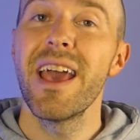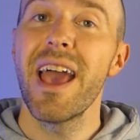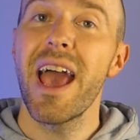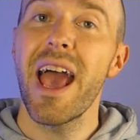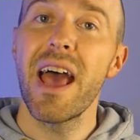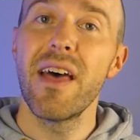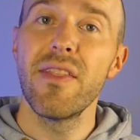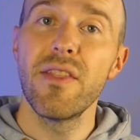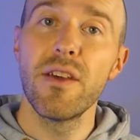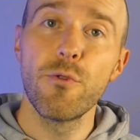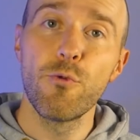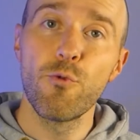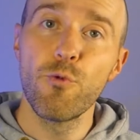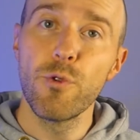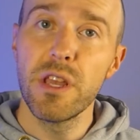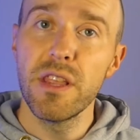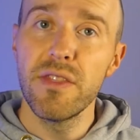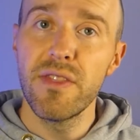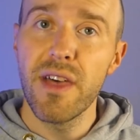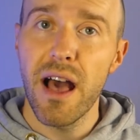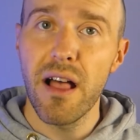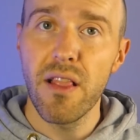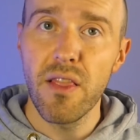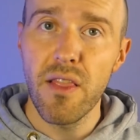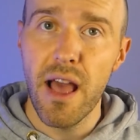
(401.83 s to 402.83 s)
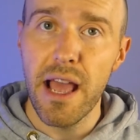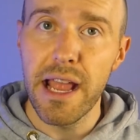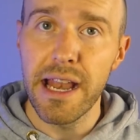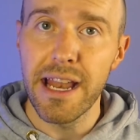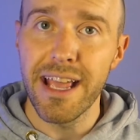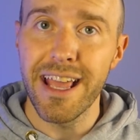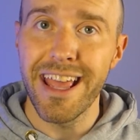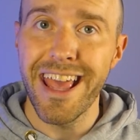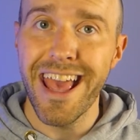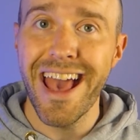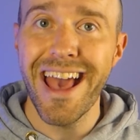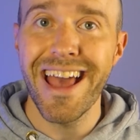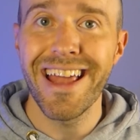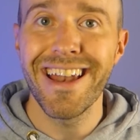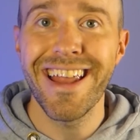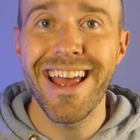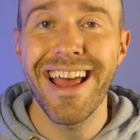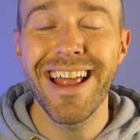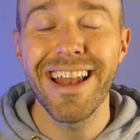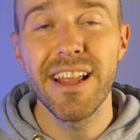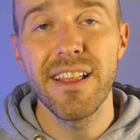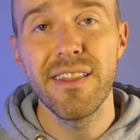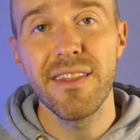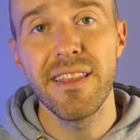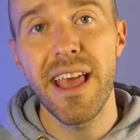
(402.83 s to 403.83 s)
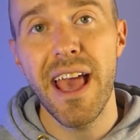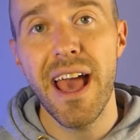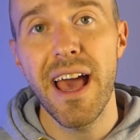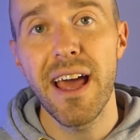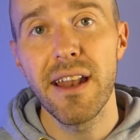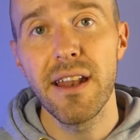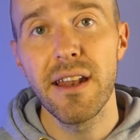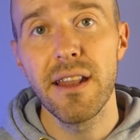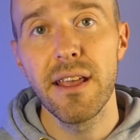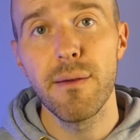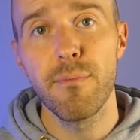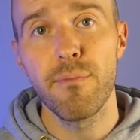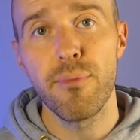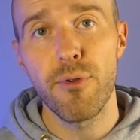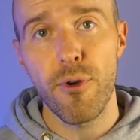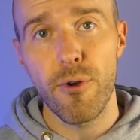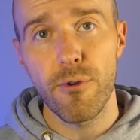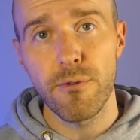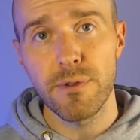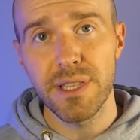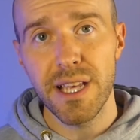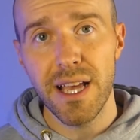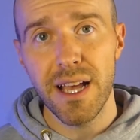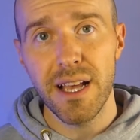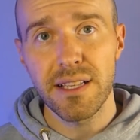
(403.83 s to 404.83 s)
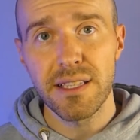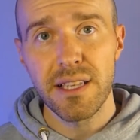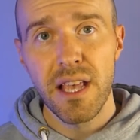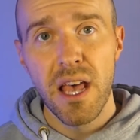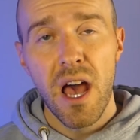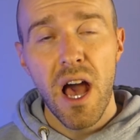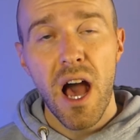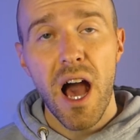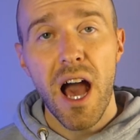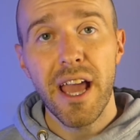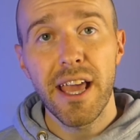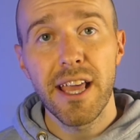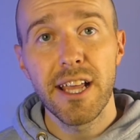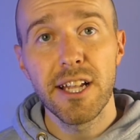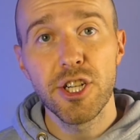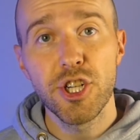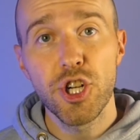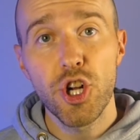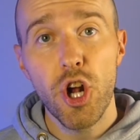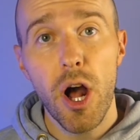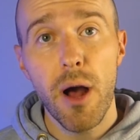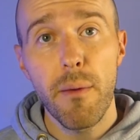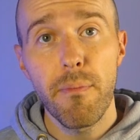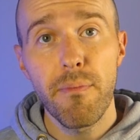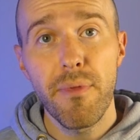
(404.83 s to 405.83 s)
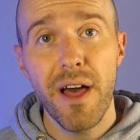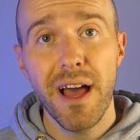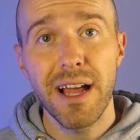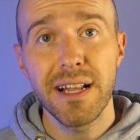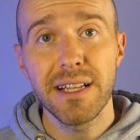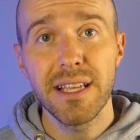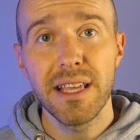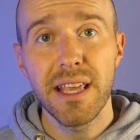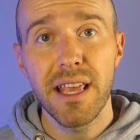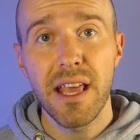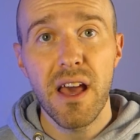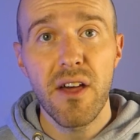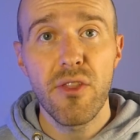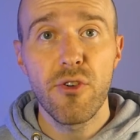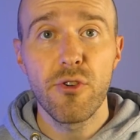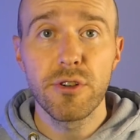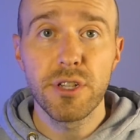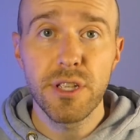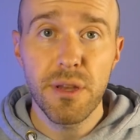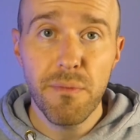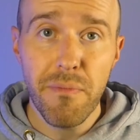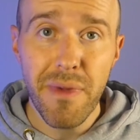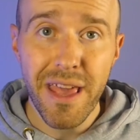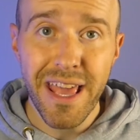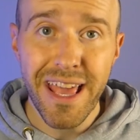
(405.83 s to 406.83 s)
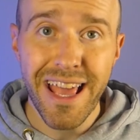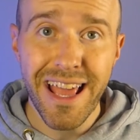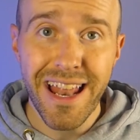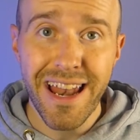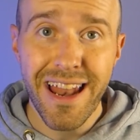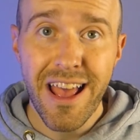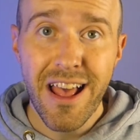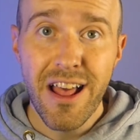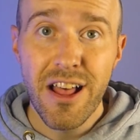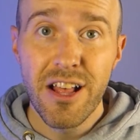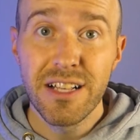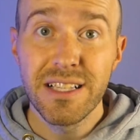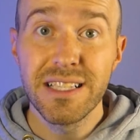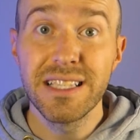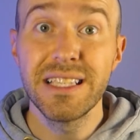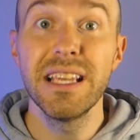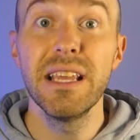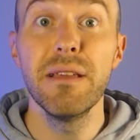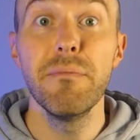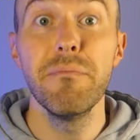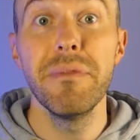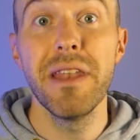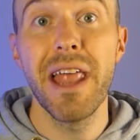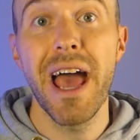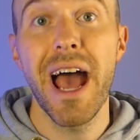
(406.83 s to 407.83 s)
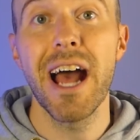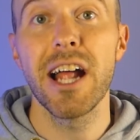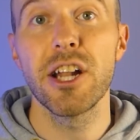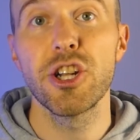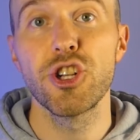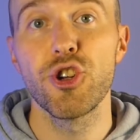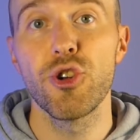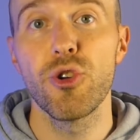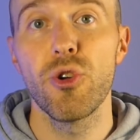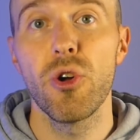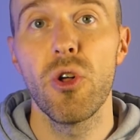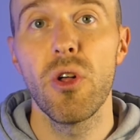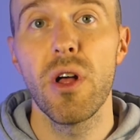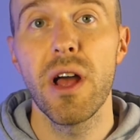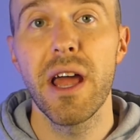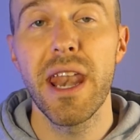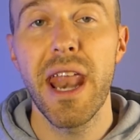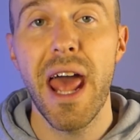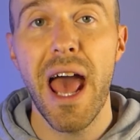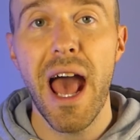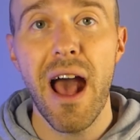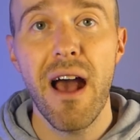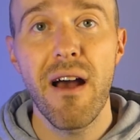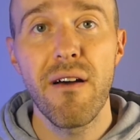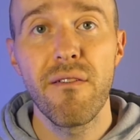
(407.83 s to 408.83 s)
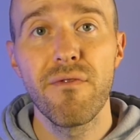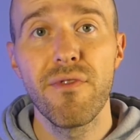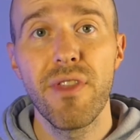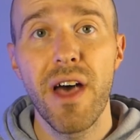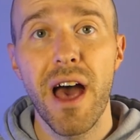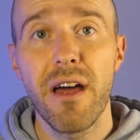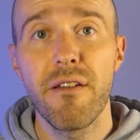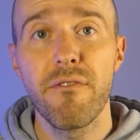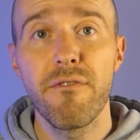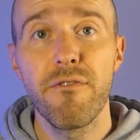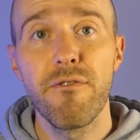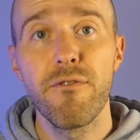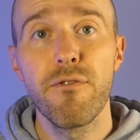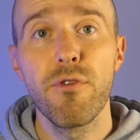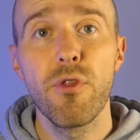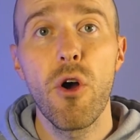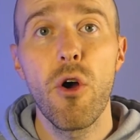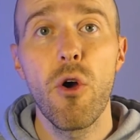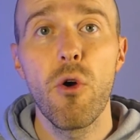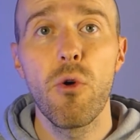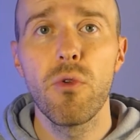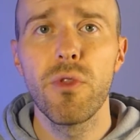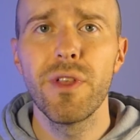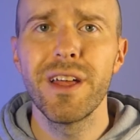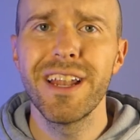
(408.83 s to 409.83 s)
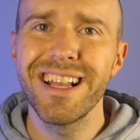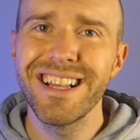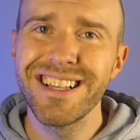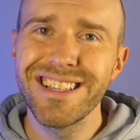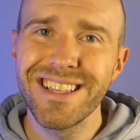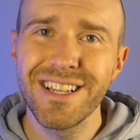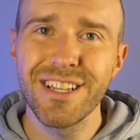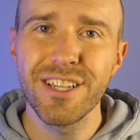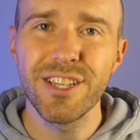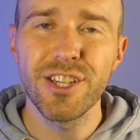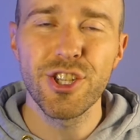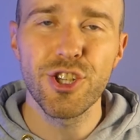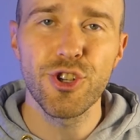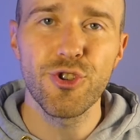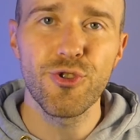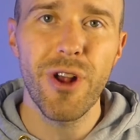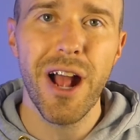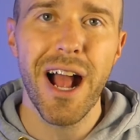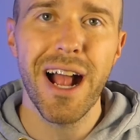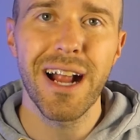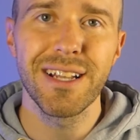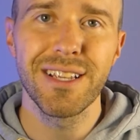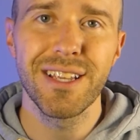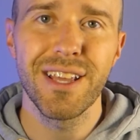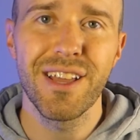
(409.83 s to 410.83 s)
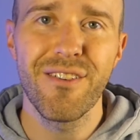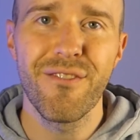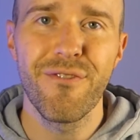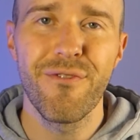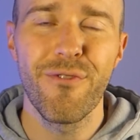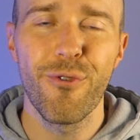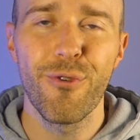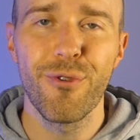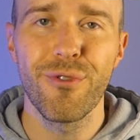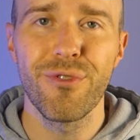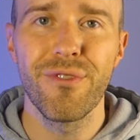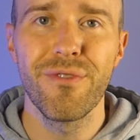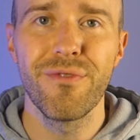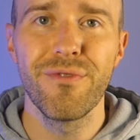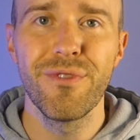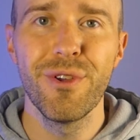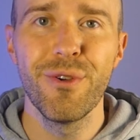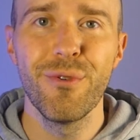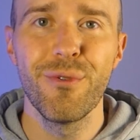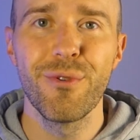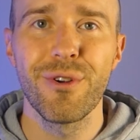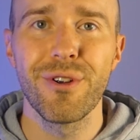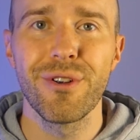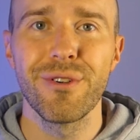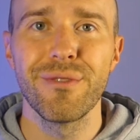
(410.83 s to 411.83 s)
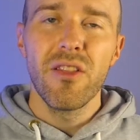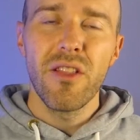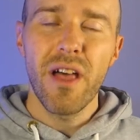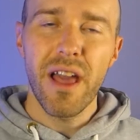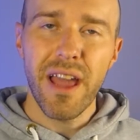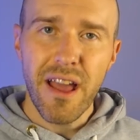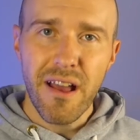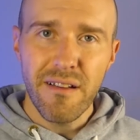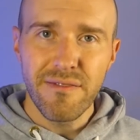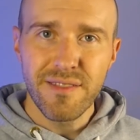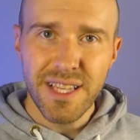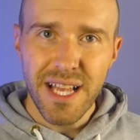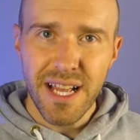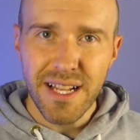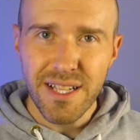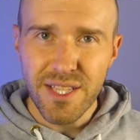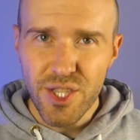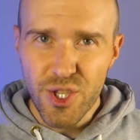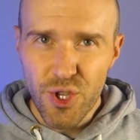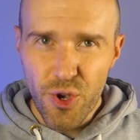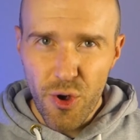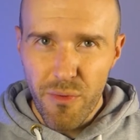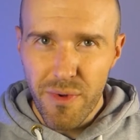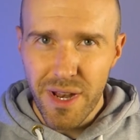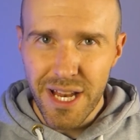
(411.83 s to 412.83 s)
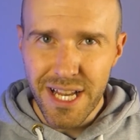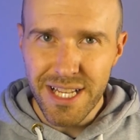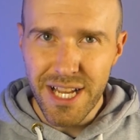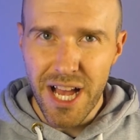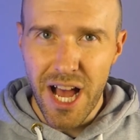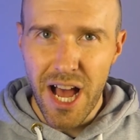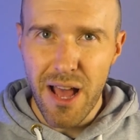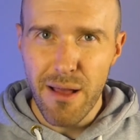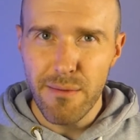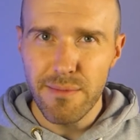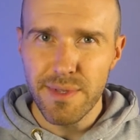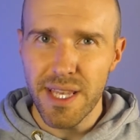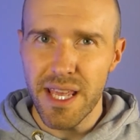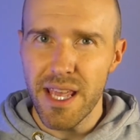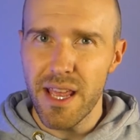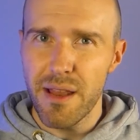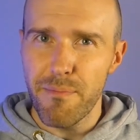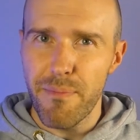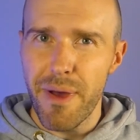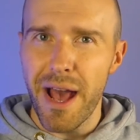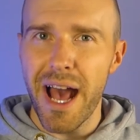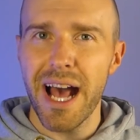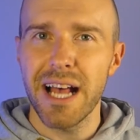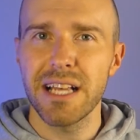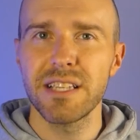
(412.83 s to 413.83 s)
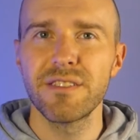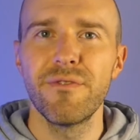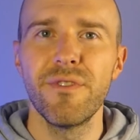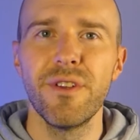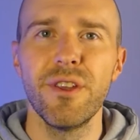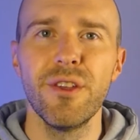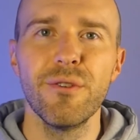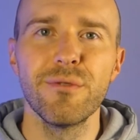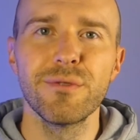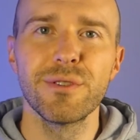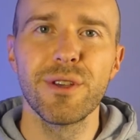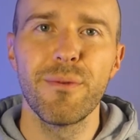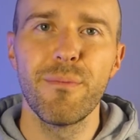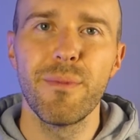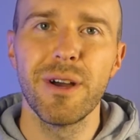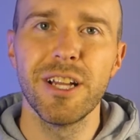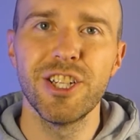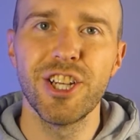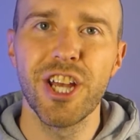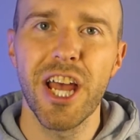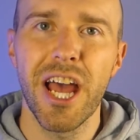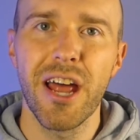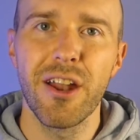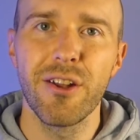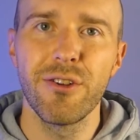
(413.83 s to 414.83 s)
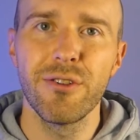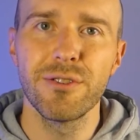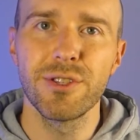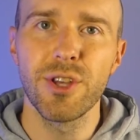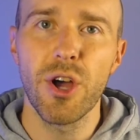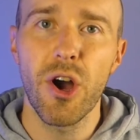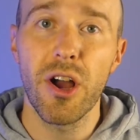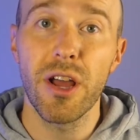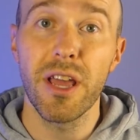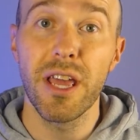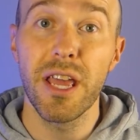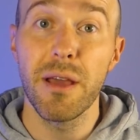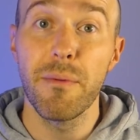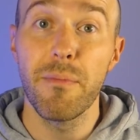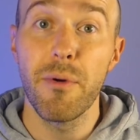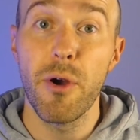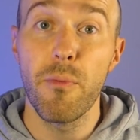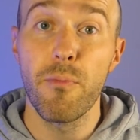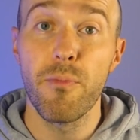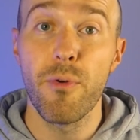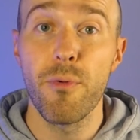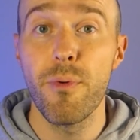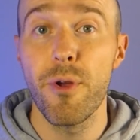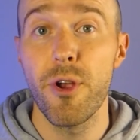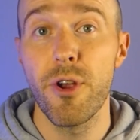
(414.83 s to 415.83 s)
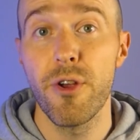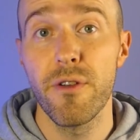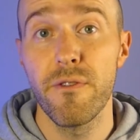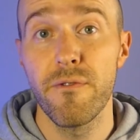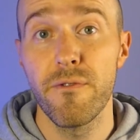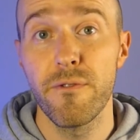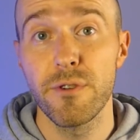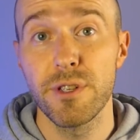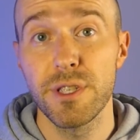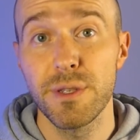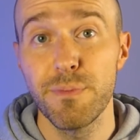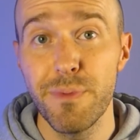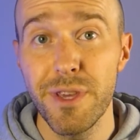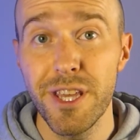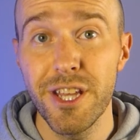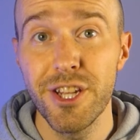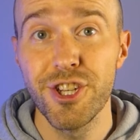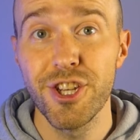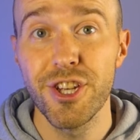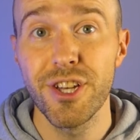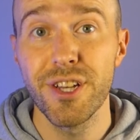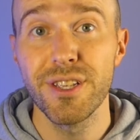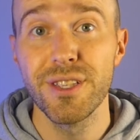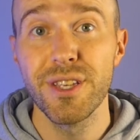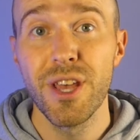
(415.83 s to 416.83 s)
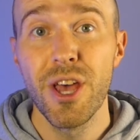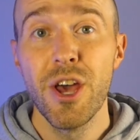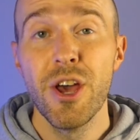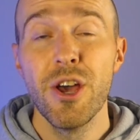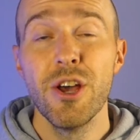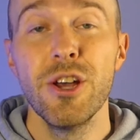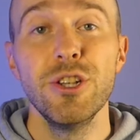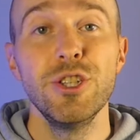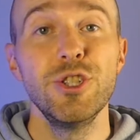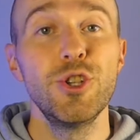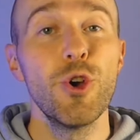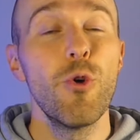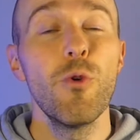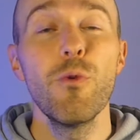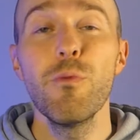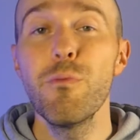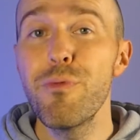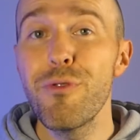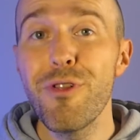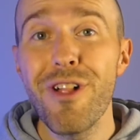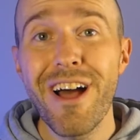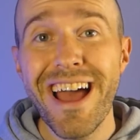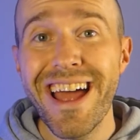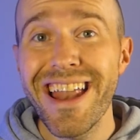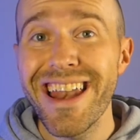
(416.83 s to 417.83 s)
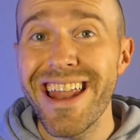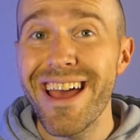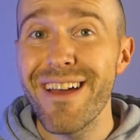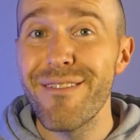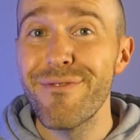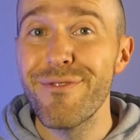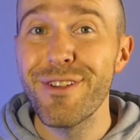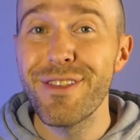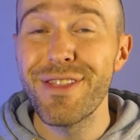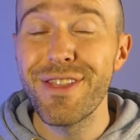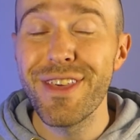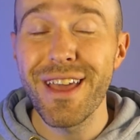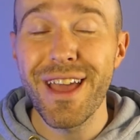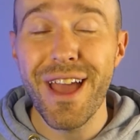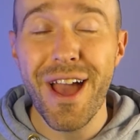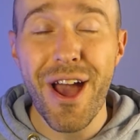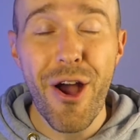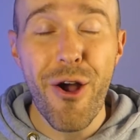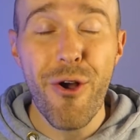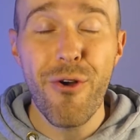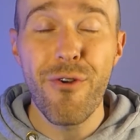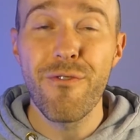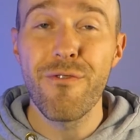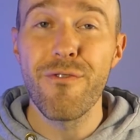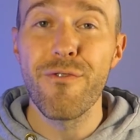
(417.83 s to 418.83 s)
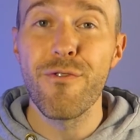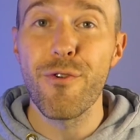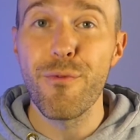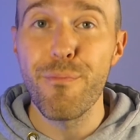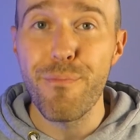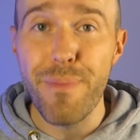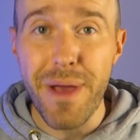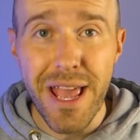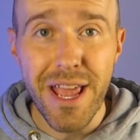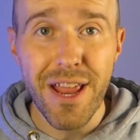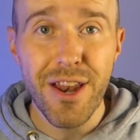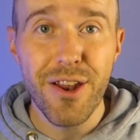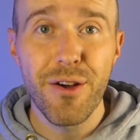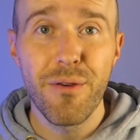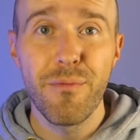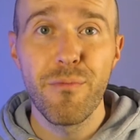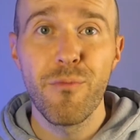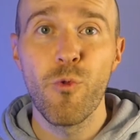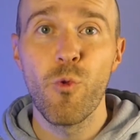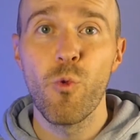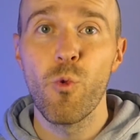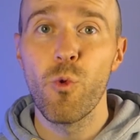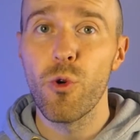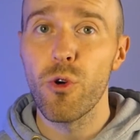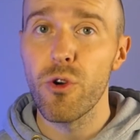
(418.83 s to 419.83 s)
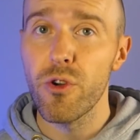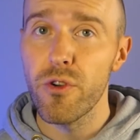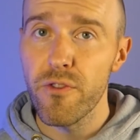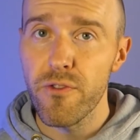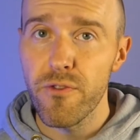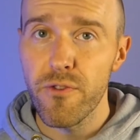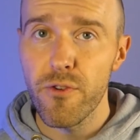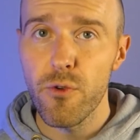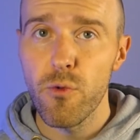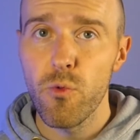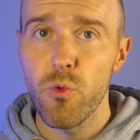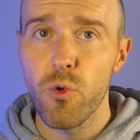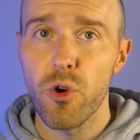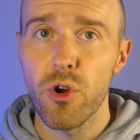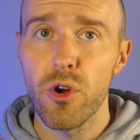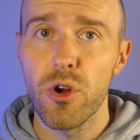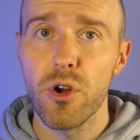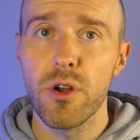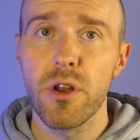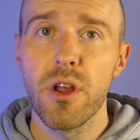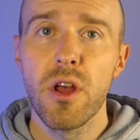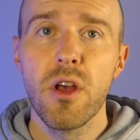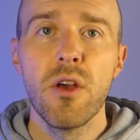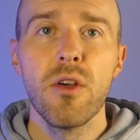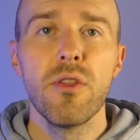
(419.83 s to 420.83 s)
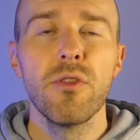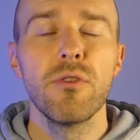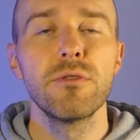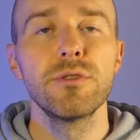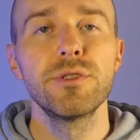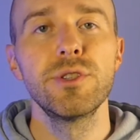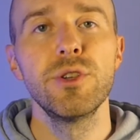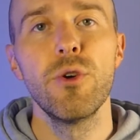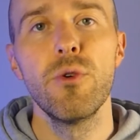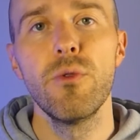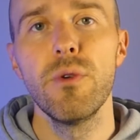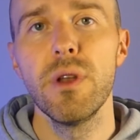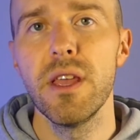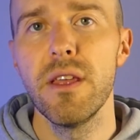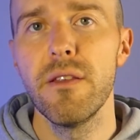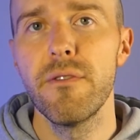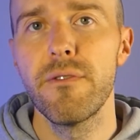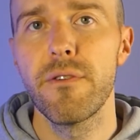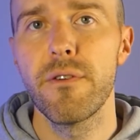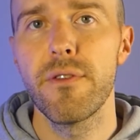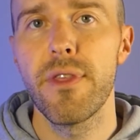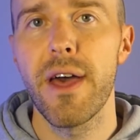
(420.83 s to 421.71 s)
and then read that line again, and in the editing process, I can chop that together to make it seem natural and have that flow that isn't distracting for the viewer. Like I've said so many times in past videos on my channel talking about preparing for speeches, don't plan everything out verbatim, word for word. There's no need for